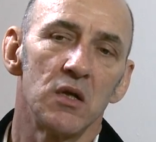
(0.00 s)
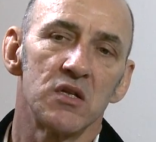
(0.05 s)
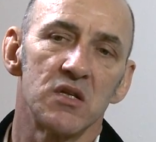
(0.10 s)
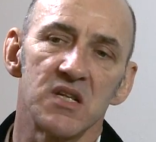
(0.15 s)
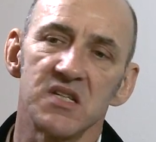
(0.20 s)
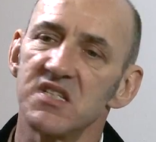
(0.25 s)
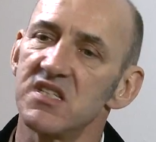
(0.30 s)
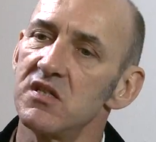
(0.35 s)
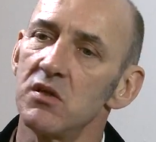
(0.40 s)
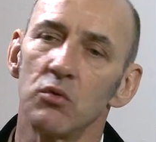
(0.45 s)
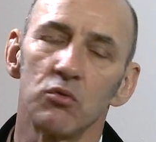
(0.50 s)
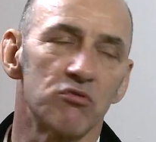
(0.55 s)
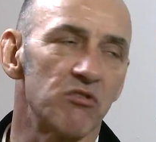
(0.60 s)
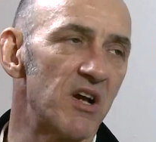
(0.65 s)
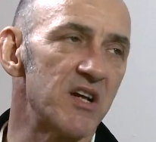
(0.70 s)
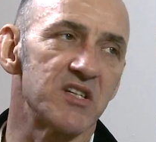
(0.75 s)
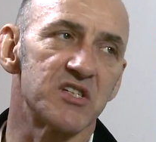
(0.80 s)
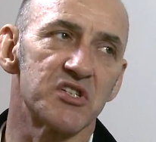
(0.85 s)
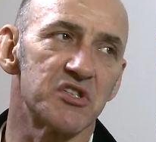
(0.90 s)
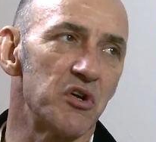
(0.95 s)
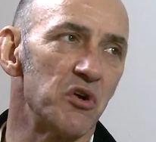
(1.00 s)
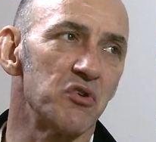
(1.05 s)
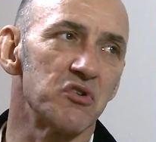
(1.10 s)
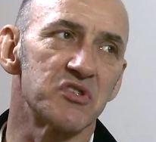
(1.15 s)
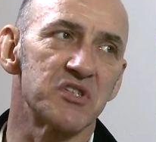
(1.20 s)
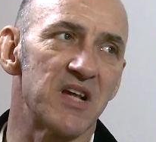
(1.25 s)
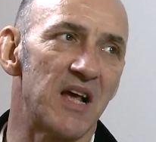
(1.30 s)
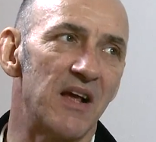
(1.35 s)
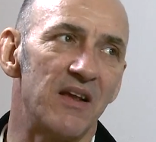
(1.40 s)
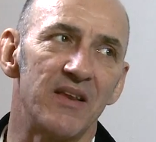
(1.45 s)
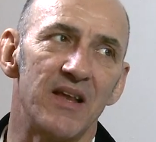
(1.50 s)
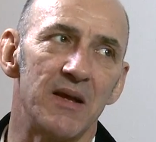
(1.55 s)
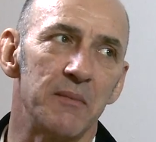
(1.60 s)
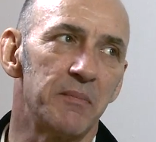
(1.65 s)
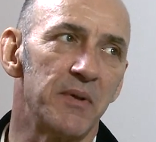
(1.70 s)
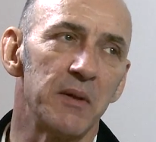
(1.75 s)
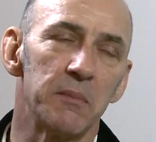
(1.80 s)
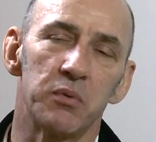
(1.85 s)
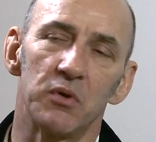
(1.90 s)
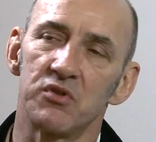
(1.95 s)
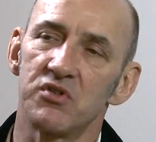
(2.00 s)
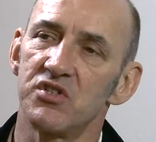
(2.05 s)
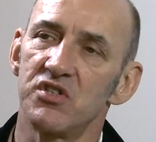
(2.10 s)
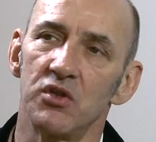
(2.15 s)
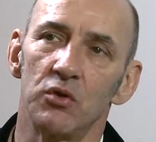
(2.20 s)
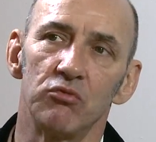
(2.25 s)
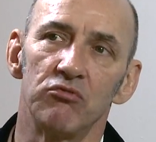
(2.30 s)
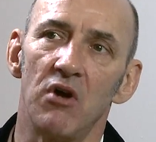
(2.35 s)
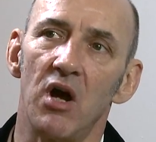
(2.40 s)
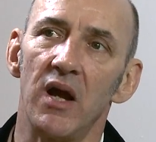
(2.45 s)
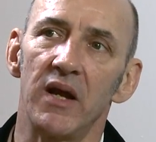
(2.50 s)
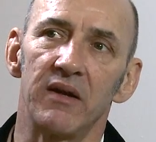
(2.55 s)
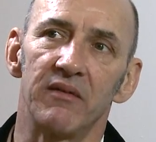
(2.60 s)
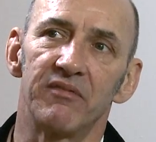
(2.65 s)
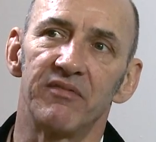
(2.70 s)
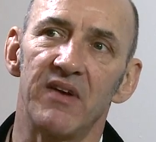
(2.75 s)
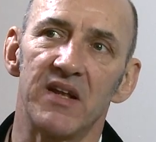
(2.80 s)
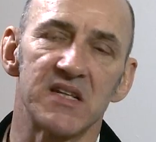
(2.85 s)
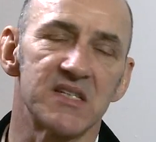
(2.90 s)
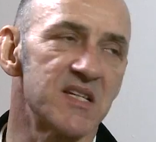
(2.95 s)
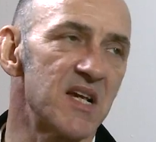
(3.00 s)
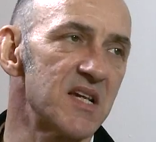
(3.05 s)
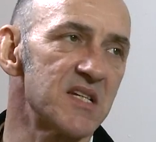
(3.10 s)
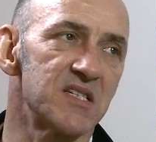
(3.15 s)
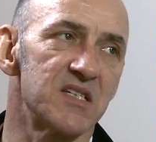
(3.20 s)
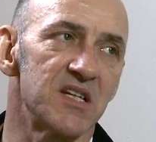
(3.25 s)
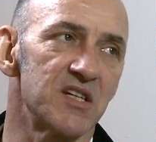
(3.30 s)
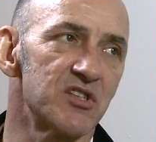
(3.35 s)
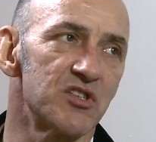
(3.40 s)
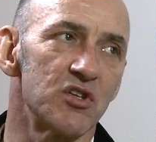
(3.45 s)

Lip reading: There's still great songs out there. People are still writing fantastic